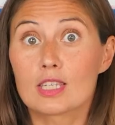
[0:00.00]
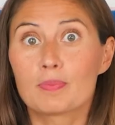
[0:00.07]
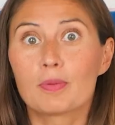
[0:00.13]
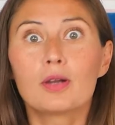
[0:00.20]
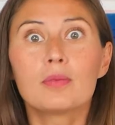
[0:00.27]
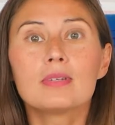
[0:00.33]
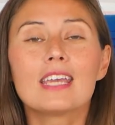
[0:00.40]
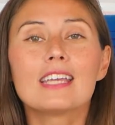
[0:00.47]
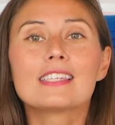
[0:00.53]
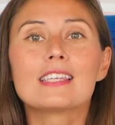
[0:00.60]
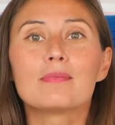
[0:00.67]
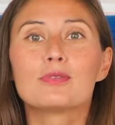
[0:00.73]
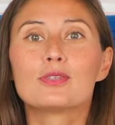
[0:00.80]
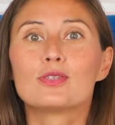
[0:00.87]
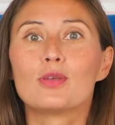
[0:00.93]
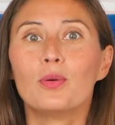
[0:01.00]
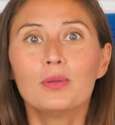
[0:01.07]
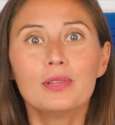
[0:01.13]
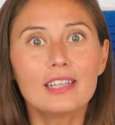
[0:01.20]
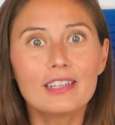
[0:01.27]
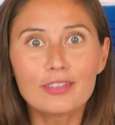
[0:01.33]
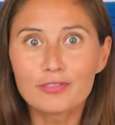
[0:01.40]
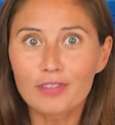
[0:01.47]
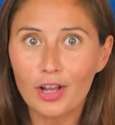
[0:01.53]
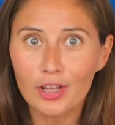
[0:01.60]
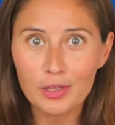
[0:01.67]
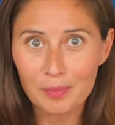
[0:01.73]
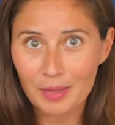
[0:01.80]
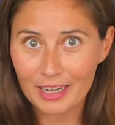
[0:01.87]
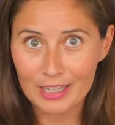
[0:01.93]
Sperm takes up so little
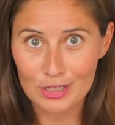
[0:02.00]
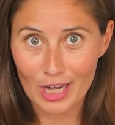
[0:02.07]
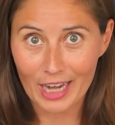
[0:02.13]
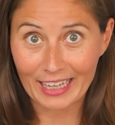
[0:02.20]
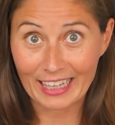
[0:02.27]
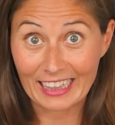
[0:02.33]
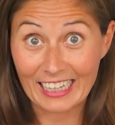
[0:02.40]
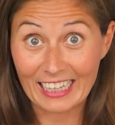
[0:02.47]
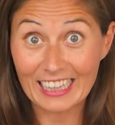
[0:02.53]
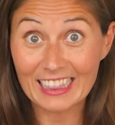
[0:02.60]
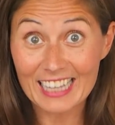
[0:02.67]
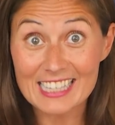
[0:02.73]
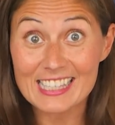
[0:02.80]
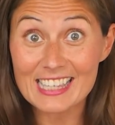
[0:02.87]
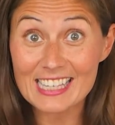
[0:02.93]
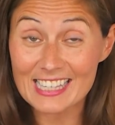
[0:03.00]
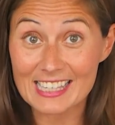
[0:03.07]
volume in ejaculate, less than